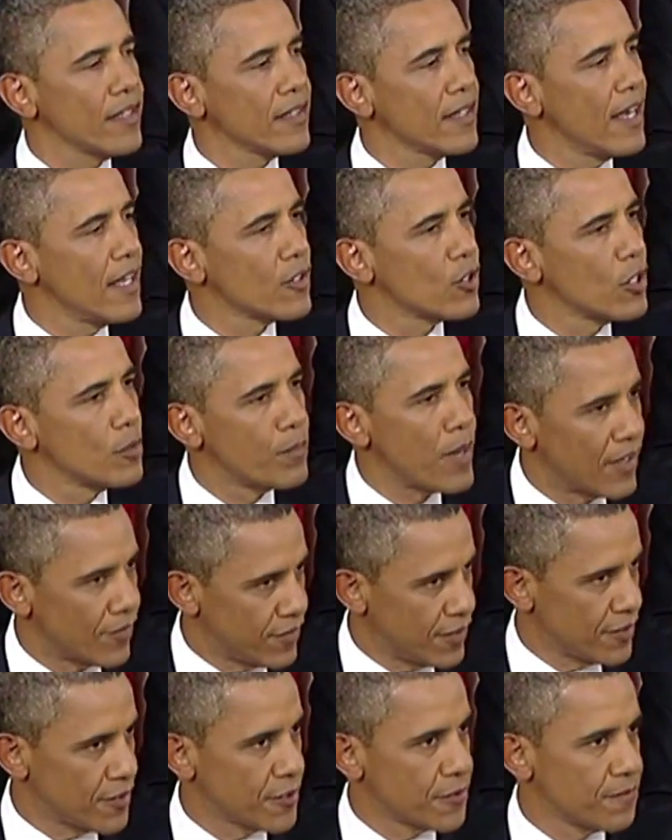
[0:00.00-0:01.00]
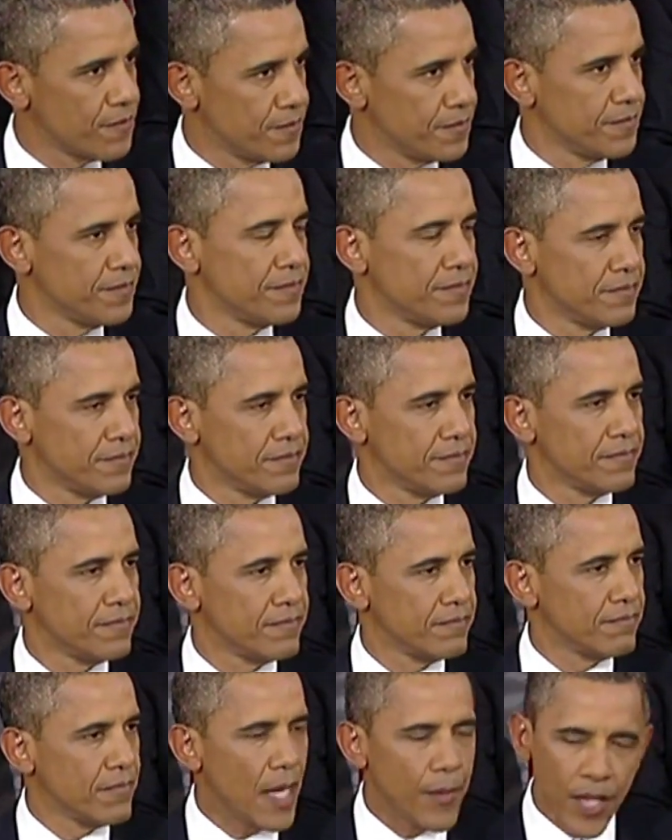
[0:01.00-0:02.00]
and good benefits.
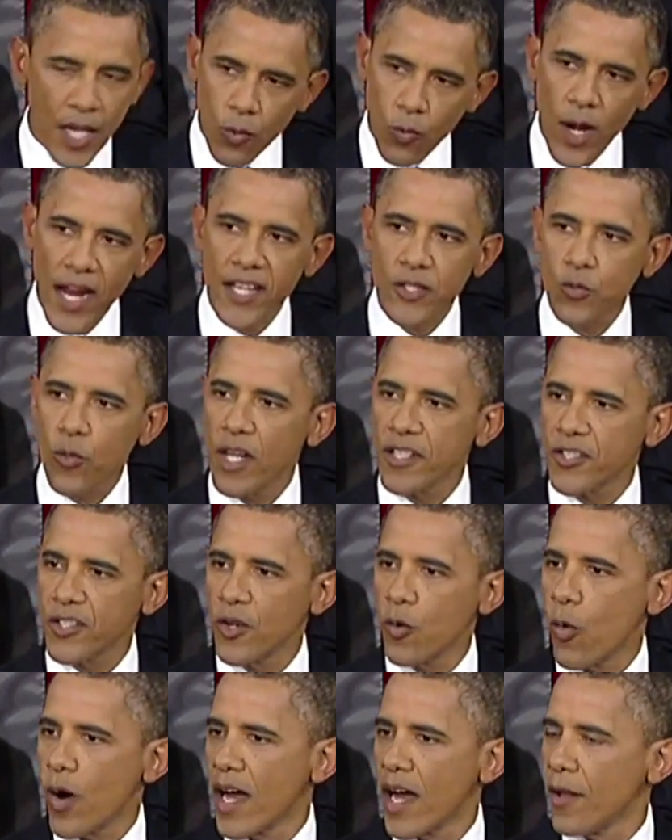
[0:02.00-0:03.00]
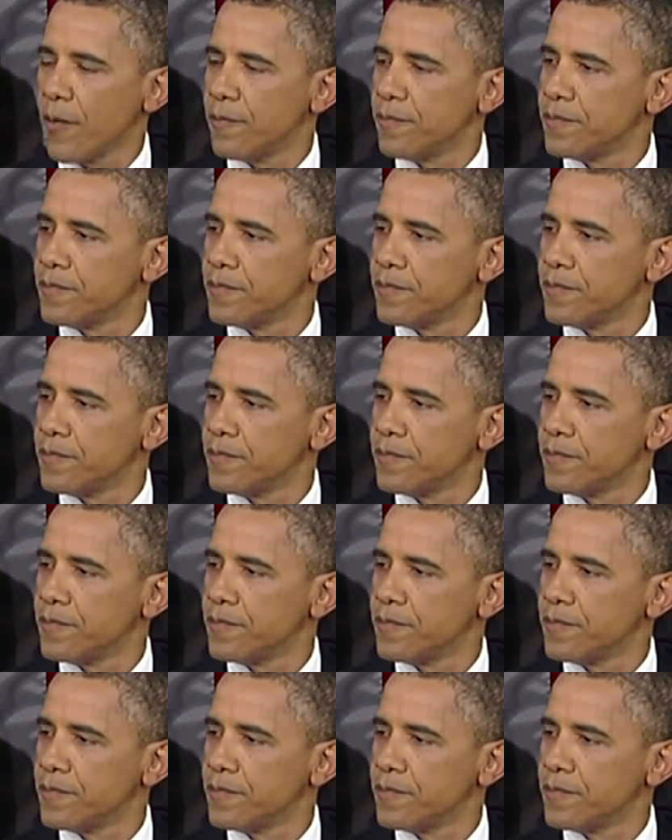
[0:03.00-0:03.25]
Maybe a raise once in a while.